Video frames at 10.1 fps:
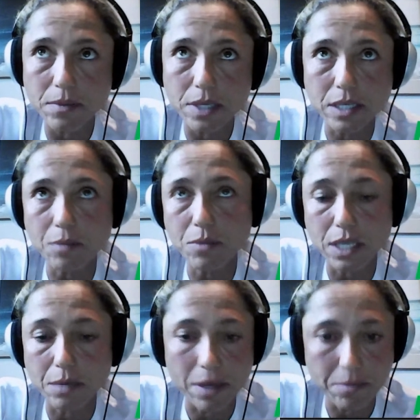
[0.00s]
It's almost
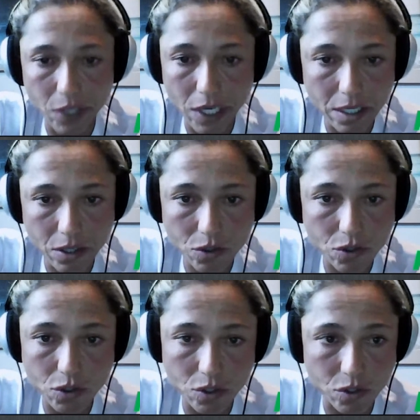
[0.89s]
like my brain
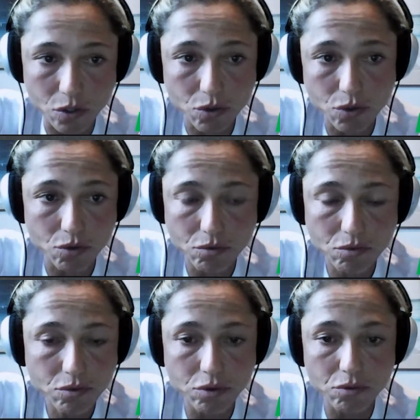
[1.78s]
is used to
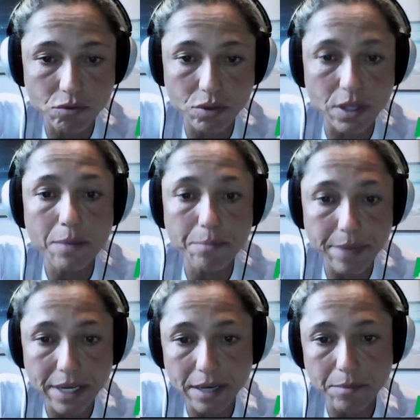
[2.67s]
them,
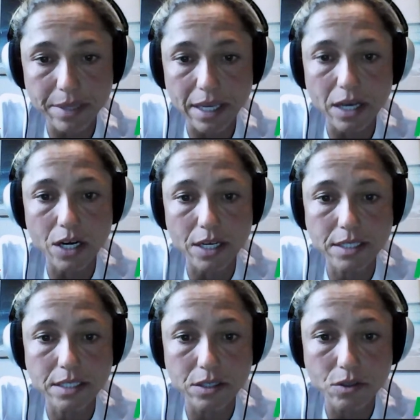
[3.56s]
but they are
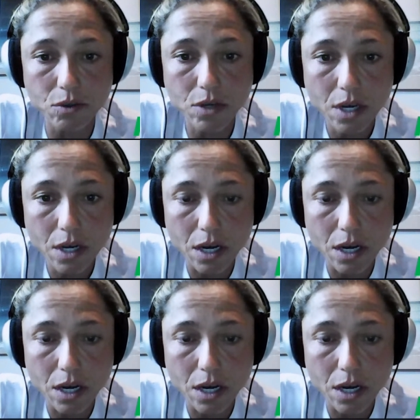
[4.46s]
still